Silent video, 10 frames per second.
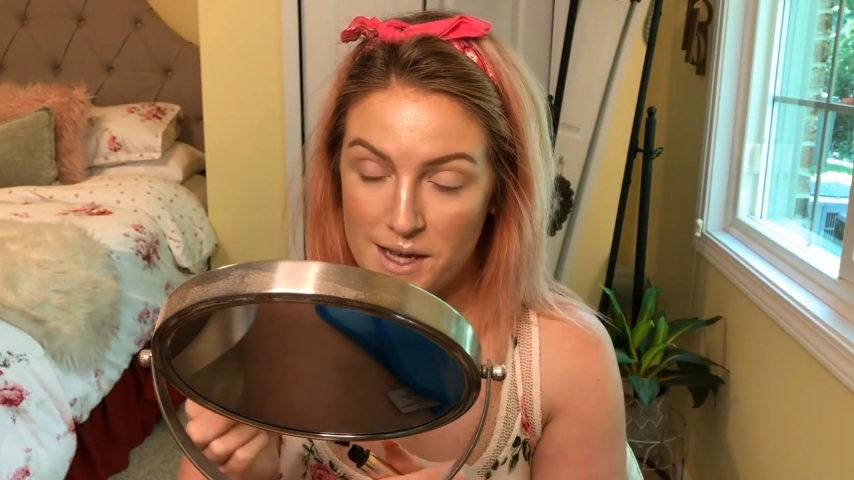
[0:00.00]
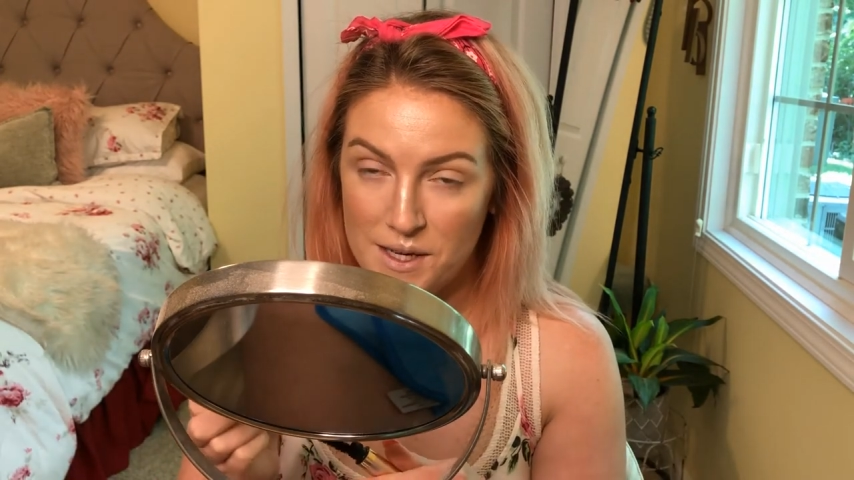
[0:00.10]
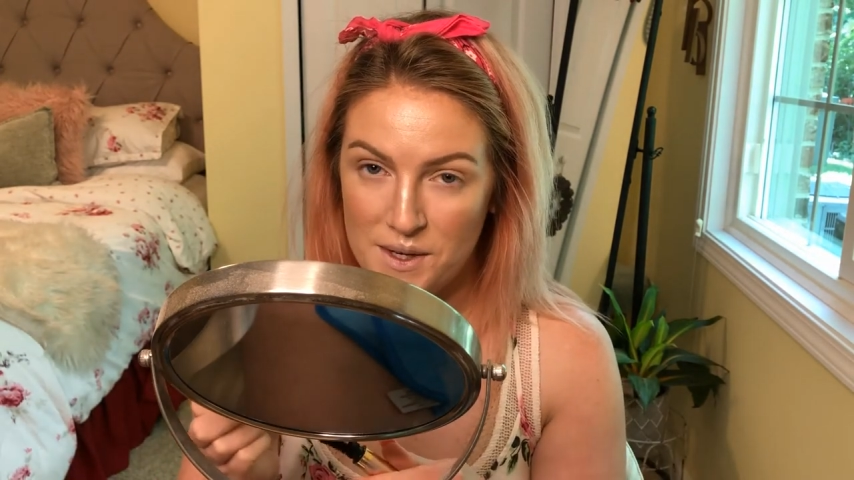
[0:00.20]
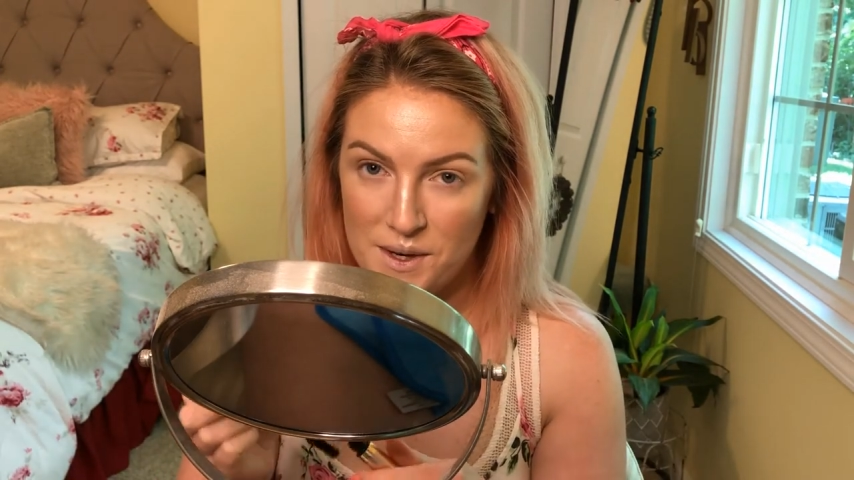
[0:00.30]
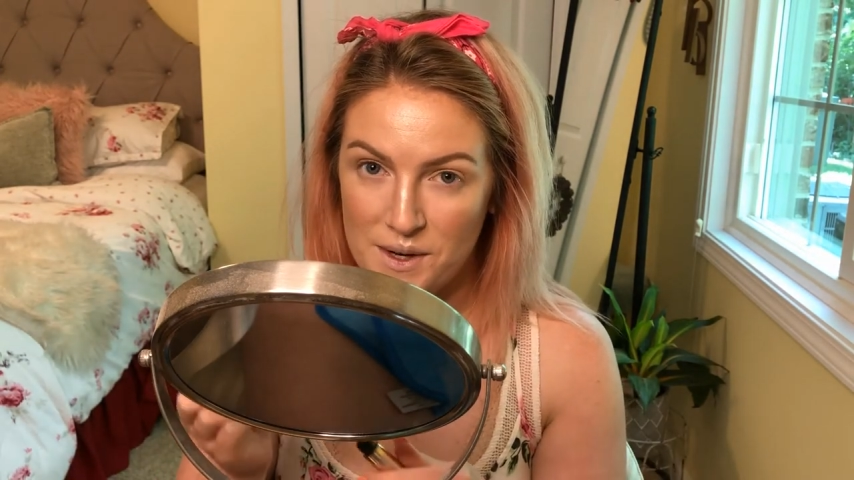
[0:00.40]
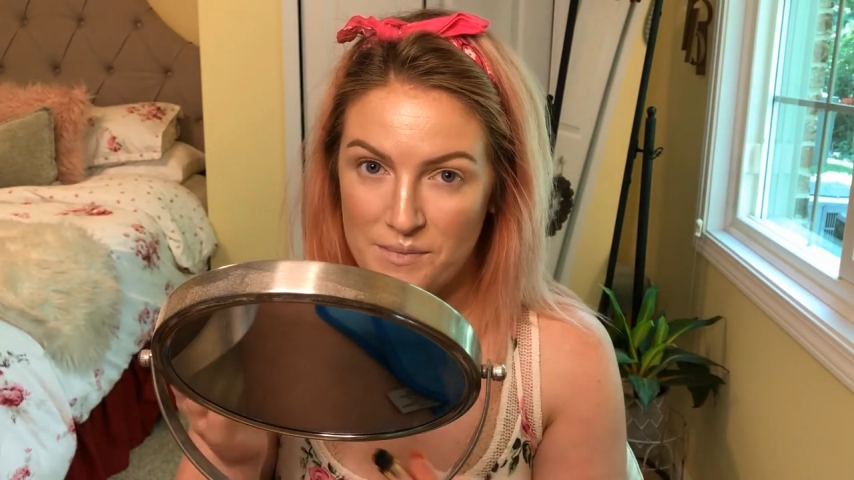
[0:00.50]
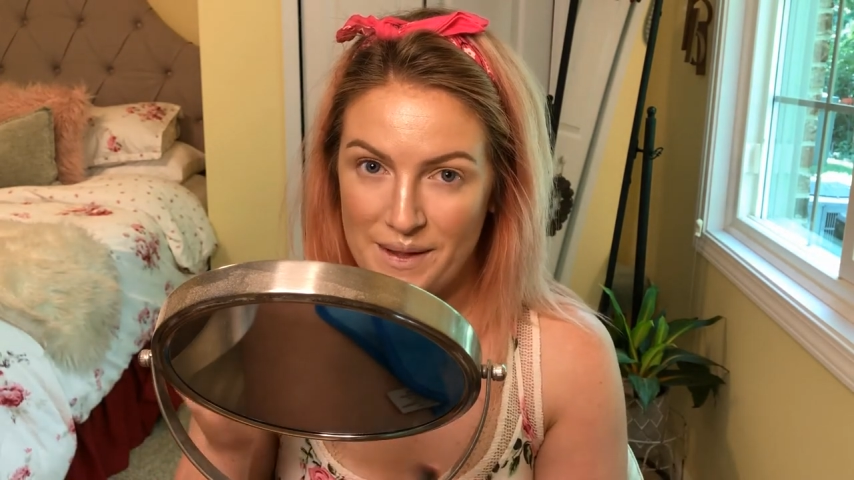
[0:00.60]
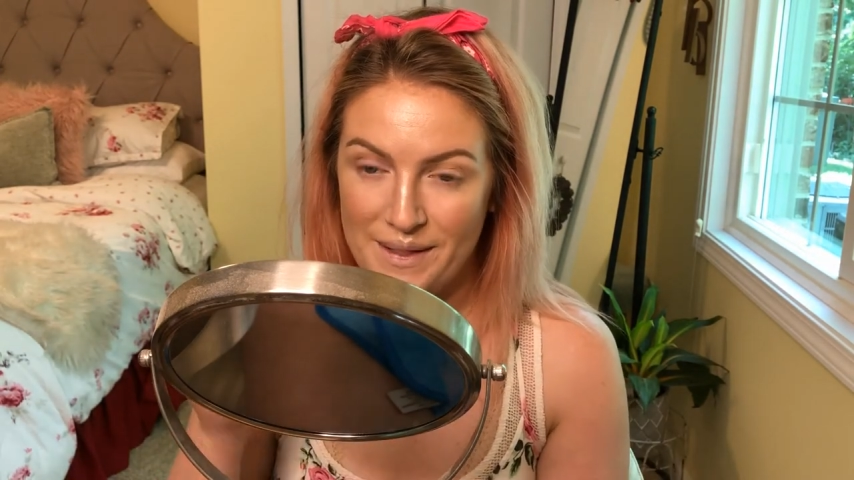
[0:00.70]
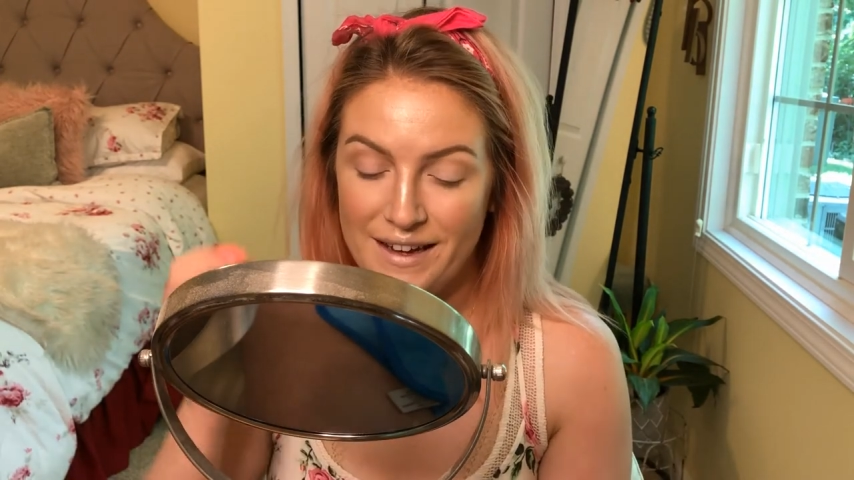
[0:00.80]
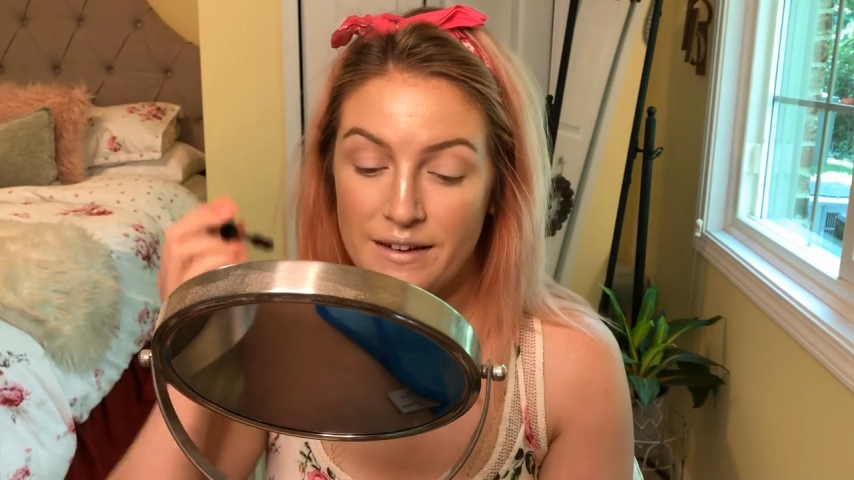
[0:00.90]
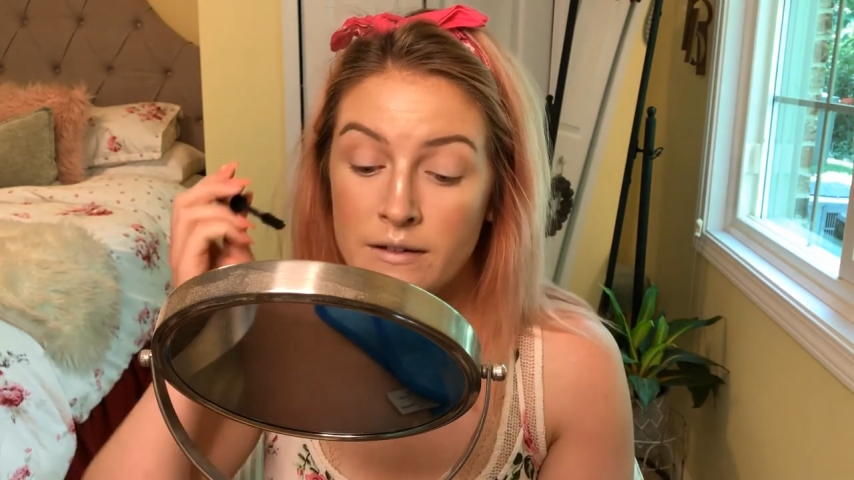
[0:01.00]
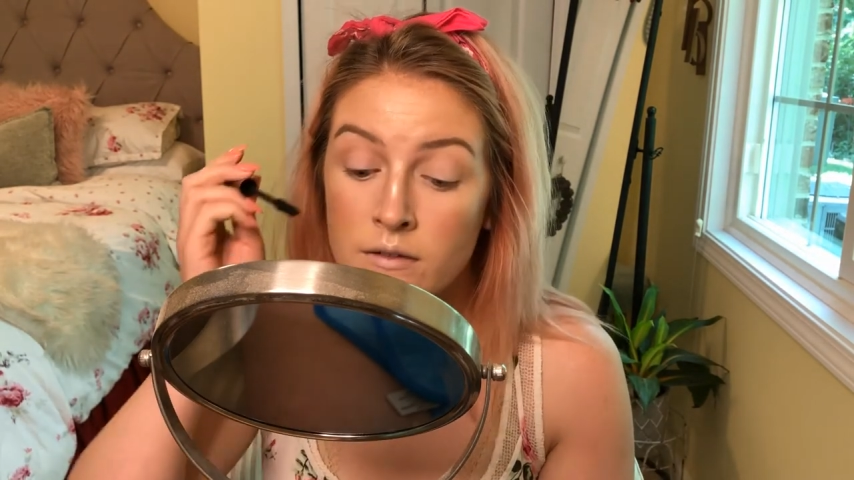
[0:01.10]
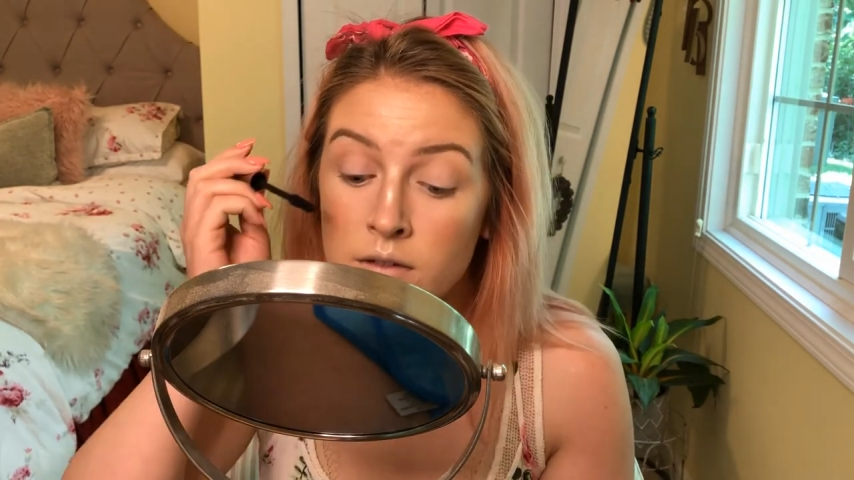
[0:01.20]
get it on my lid.